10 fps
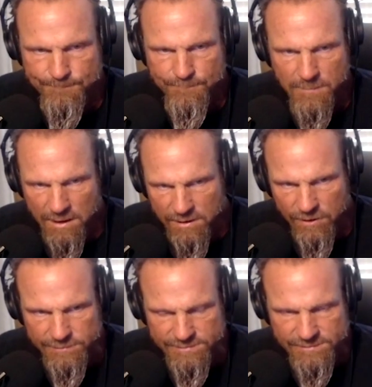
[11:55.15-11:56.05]
8
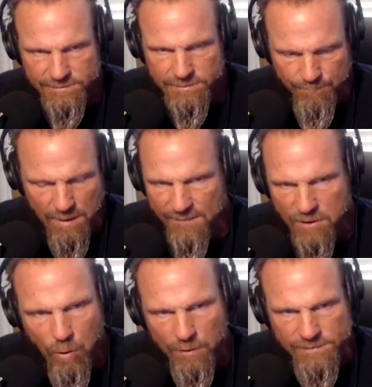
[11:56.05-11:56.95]
years in the
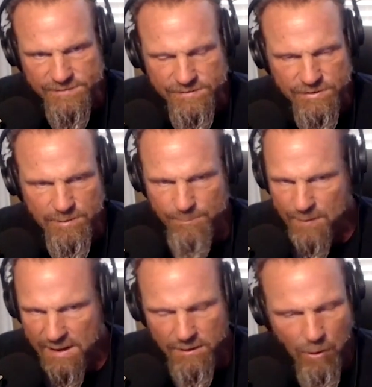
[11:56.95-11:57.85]
court system,
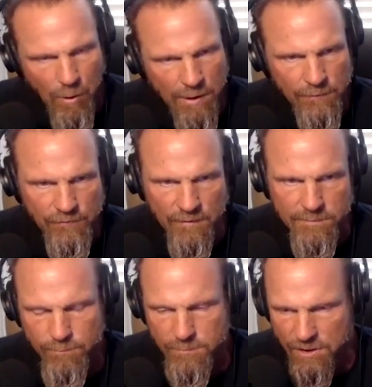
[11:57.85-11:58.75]
paying lawyers
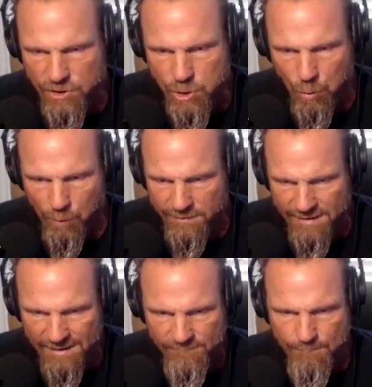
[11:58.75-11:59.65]
and enduring
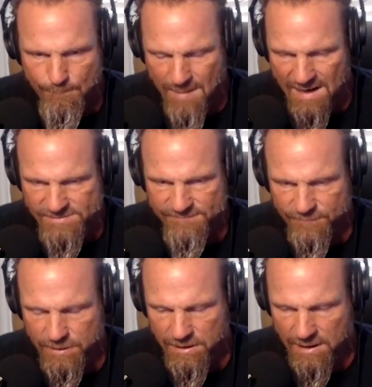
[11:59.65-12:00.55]
that massive freaking